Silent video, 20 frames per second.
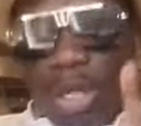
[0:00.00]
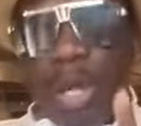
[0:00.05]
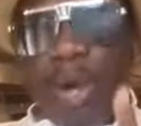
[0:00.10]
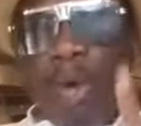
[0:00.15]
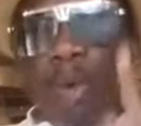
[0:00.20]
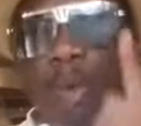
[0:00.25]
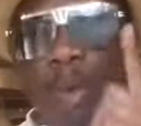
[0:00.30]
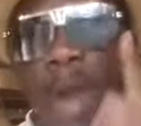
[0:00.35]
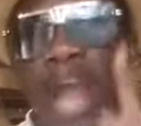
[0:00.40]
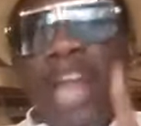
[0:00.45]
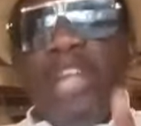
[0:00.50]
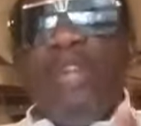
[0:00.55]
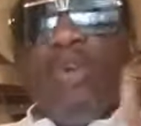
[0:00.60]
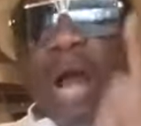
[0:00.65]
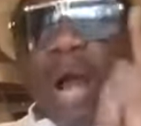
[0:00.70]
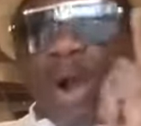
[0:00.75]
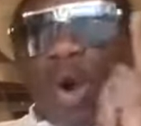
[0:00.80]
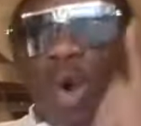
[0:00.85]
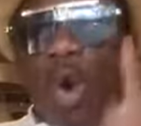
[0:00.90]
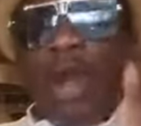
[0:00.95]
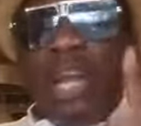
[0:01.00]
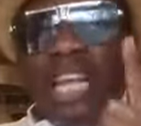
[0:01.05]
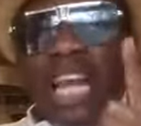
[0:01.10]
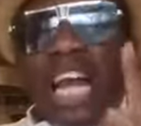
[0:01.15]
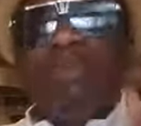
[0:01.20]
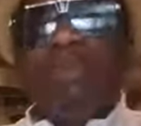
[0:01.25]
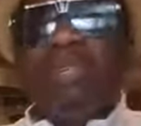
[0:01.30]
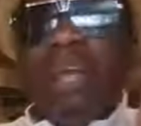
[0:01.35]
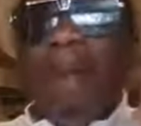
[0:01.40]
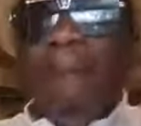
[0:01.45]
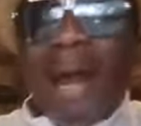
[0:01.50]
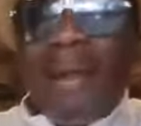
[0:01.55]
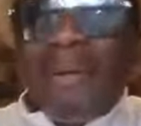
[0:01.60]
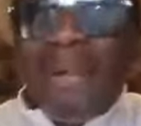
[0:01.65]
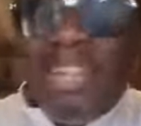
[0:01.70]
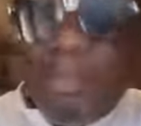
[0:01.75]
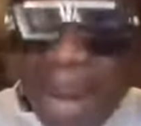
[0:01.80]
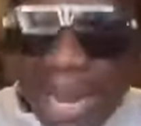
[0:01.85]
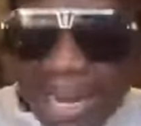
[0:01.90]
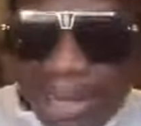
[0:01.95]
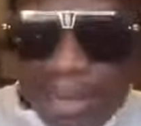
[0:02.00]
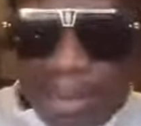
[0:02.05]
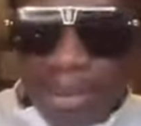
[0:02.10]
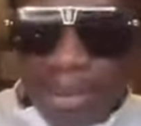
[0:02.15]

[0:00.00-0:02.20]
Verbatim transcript: when you are going out with a married man.